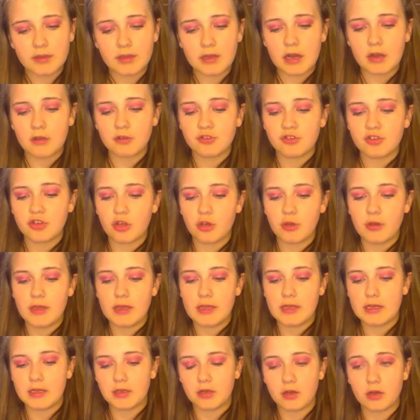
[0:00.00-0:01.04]
And then I'll just go
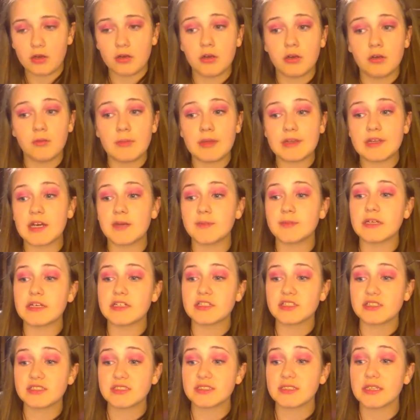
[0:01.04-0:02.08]
in and curl my
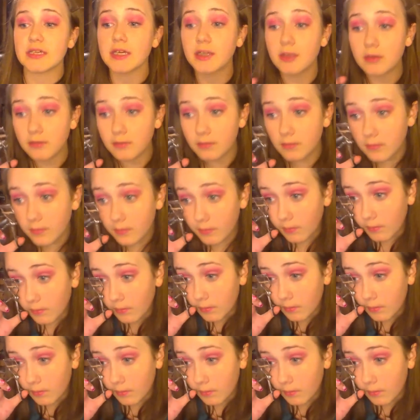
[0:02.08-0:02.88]
top lashes again.